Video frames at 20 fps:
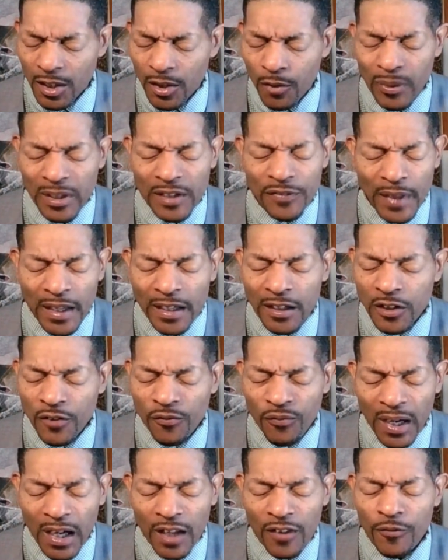We thank you,
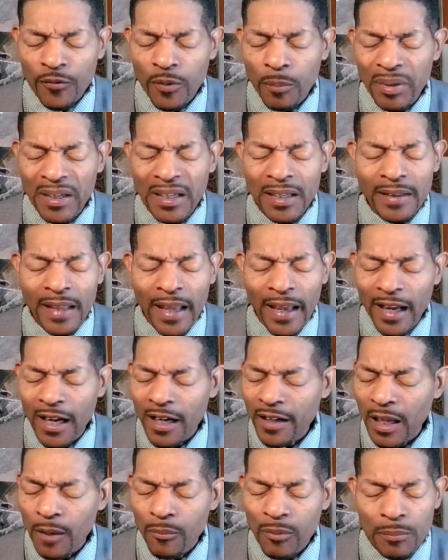Father, for being the
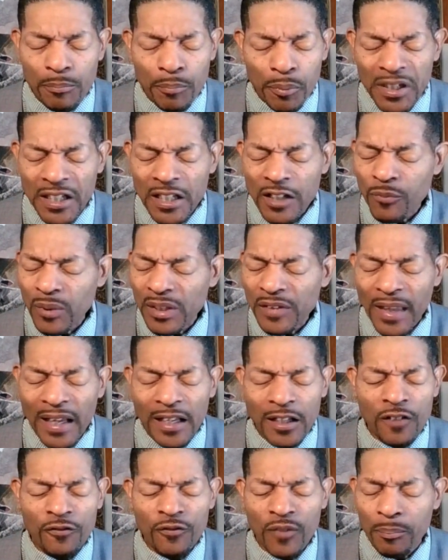air that we breathe. We
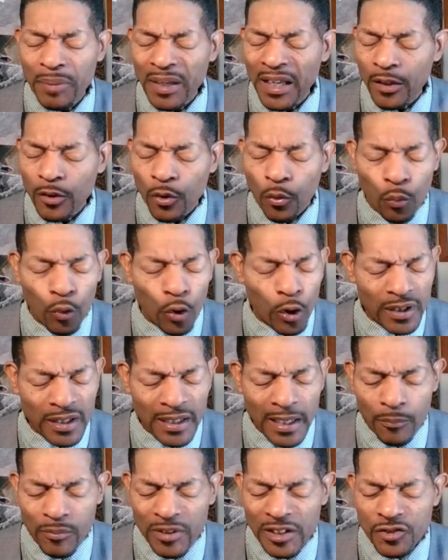thank you for being the water
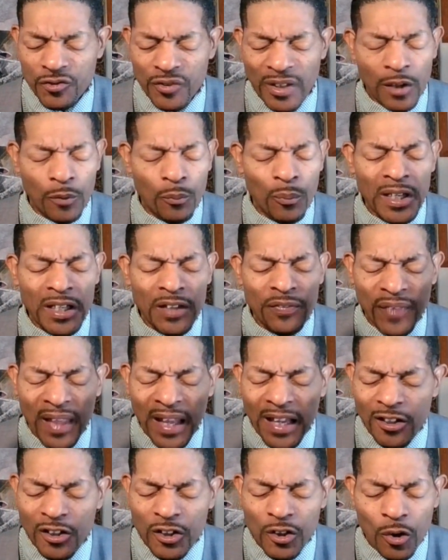that we drink. We
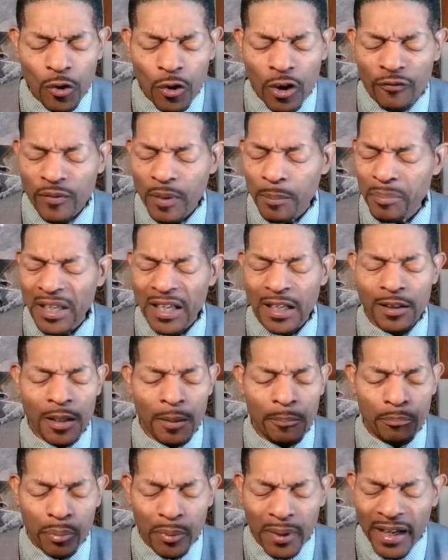thank you, Lord, for being the
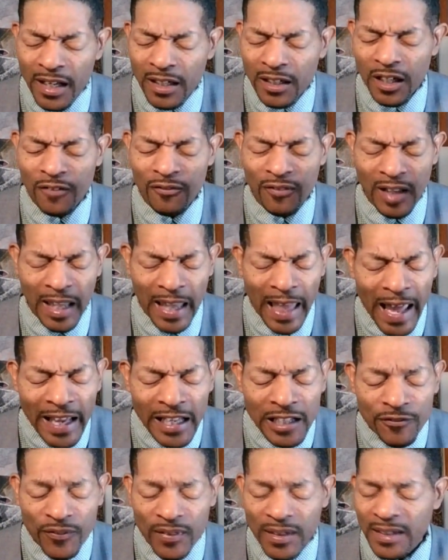bread of
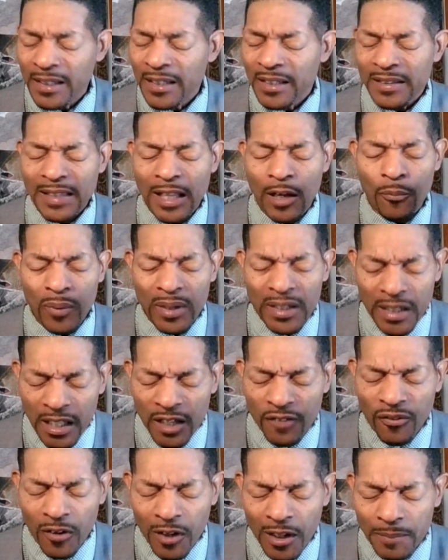life that we
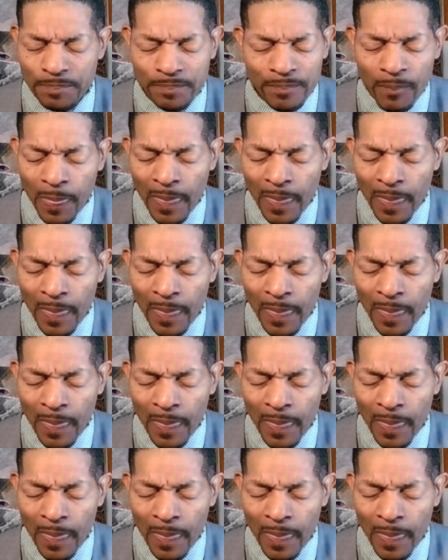live on.